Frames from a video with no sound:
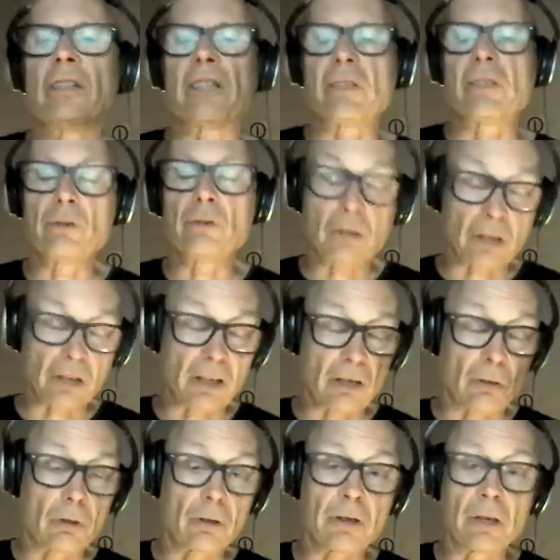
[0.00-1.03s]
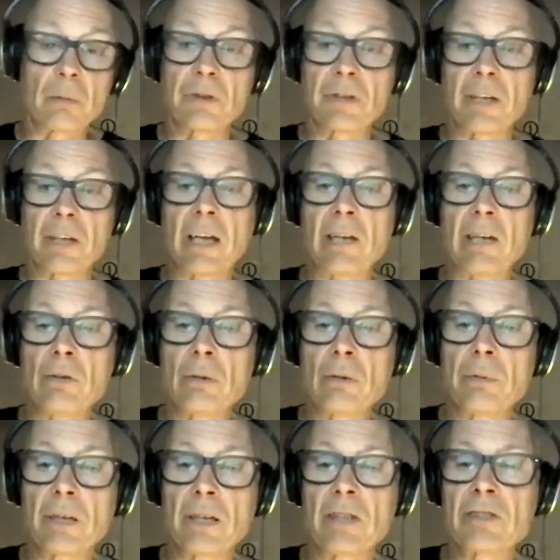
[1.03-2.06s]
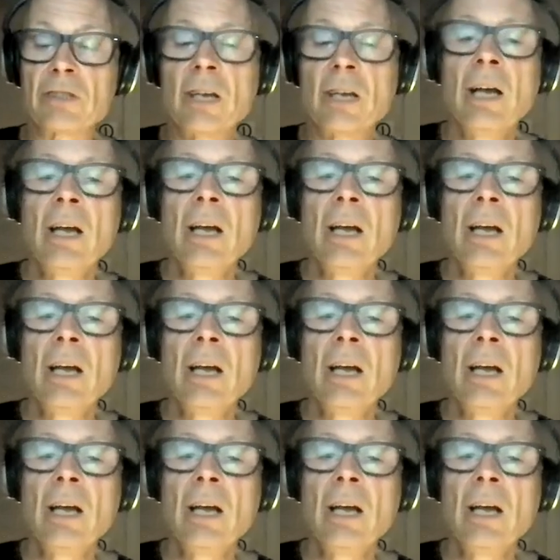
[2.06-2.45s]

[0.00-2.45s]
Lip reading: like you were talking earlier about the annual plants.